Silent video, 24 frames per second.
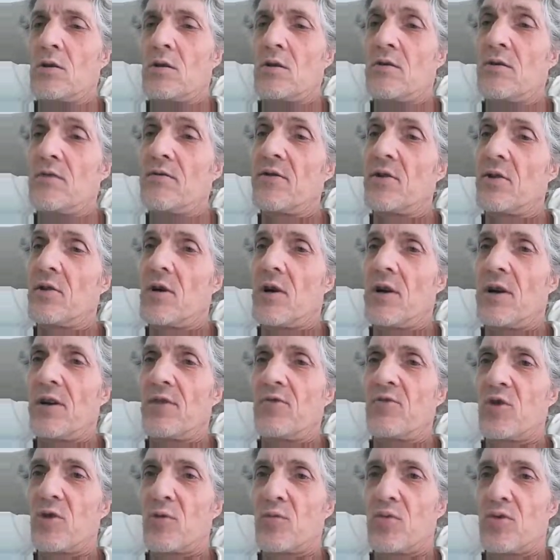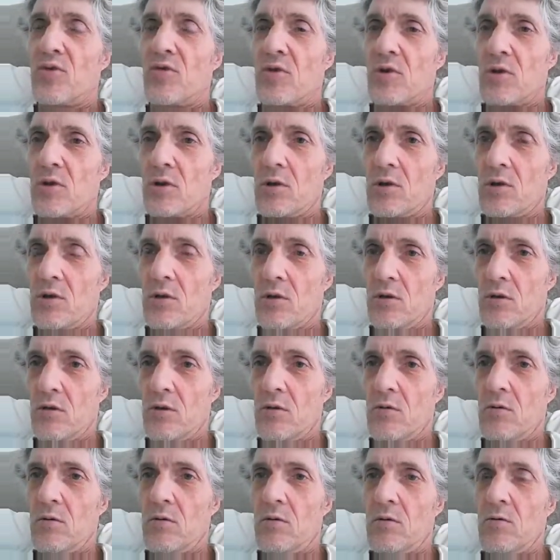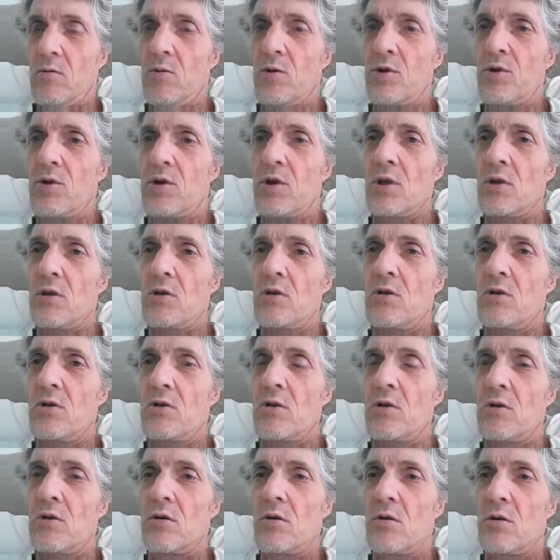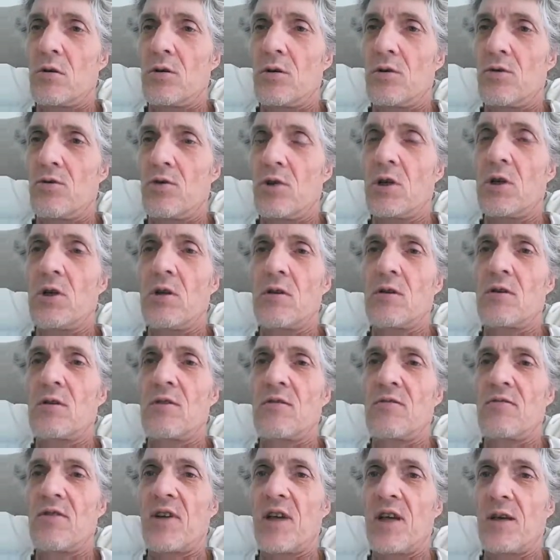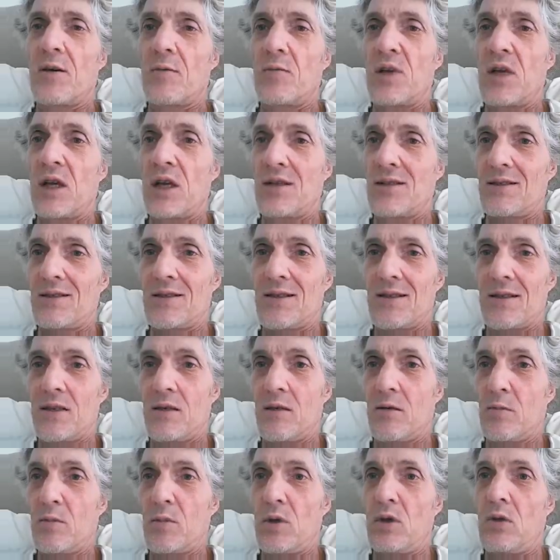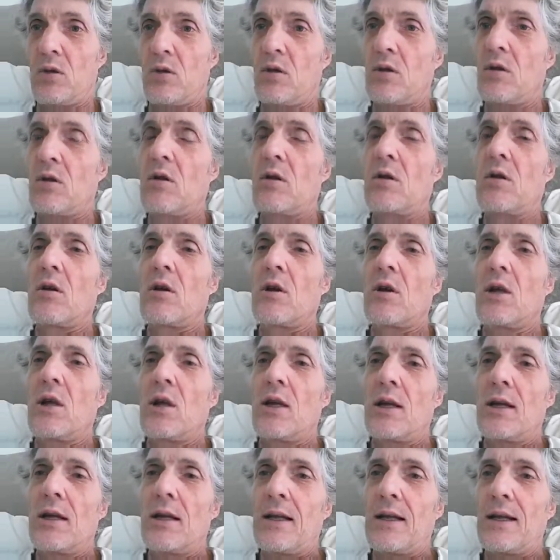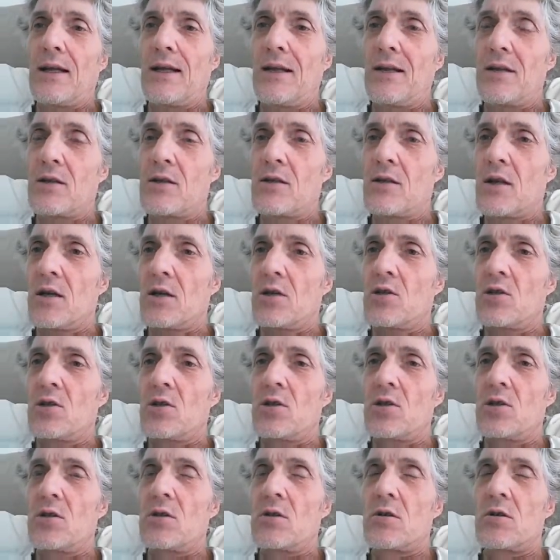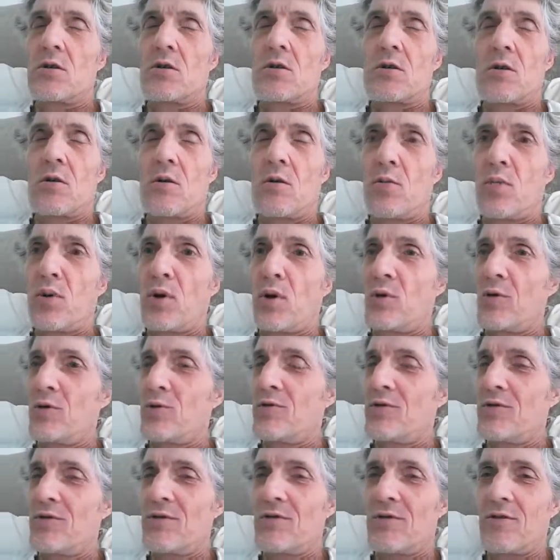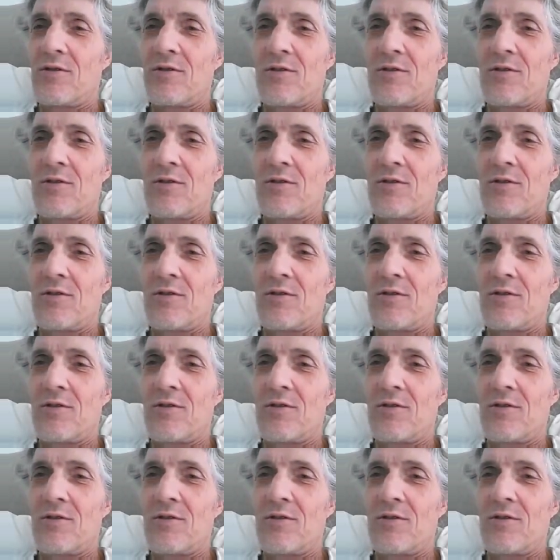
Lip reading: Silver hydroperoxide with the additional ingredient of MSM is a so potent